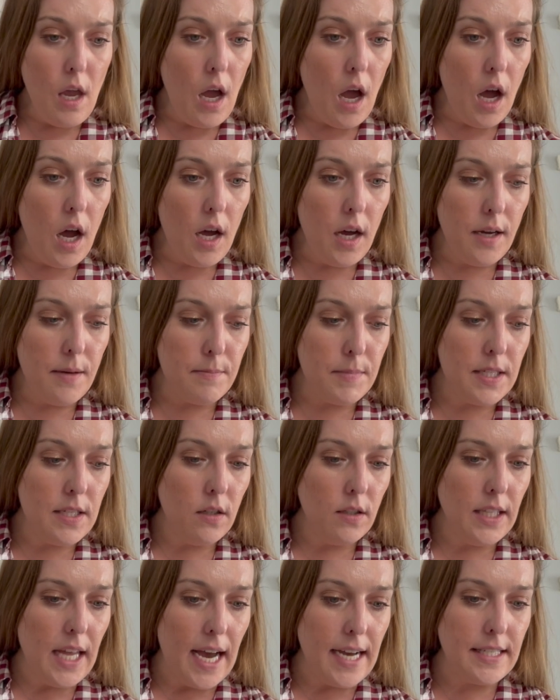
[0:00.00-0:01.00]
Um,
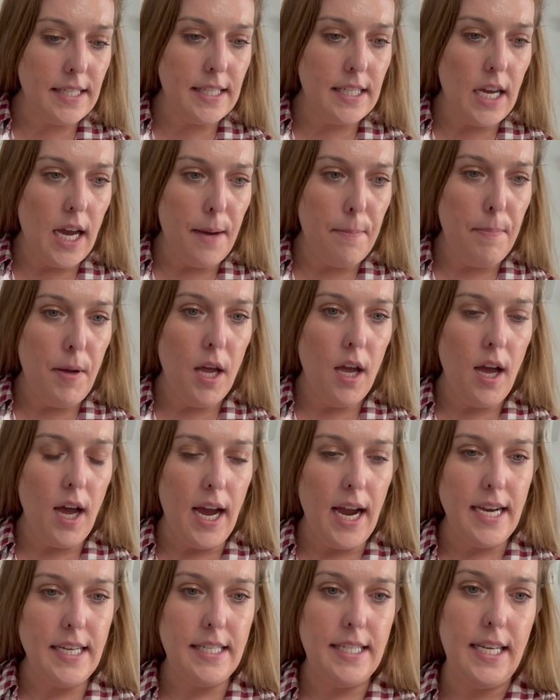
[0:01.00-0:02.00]
so last up,
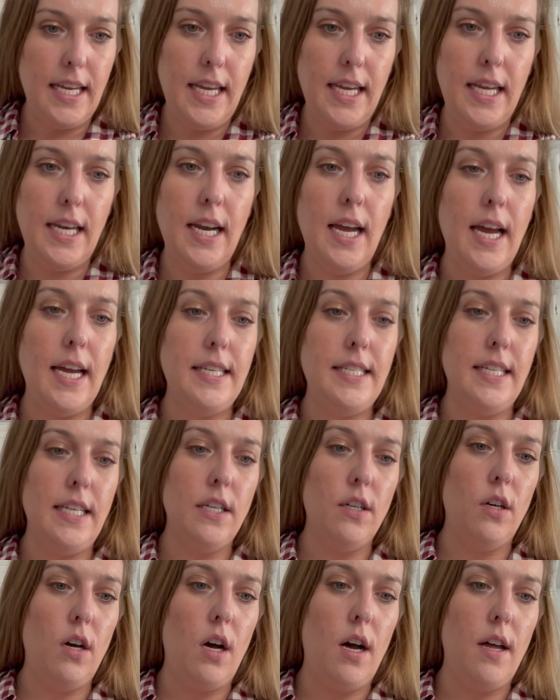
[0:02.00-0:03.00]
I did a
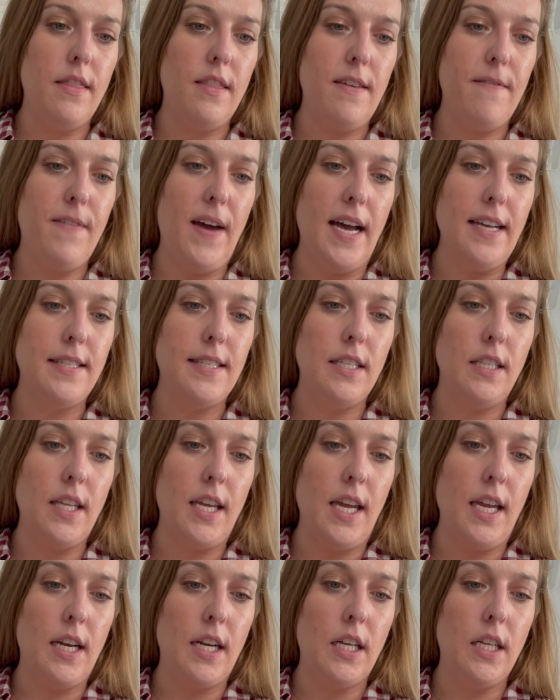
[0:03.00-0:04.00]
deal on the Vaseline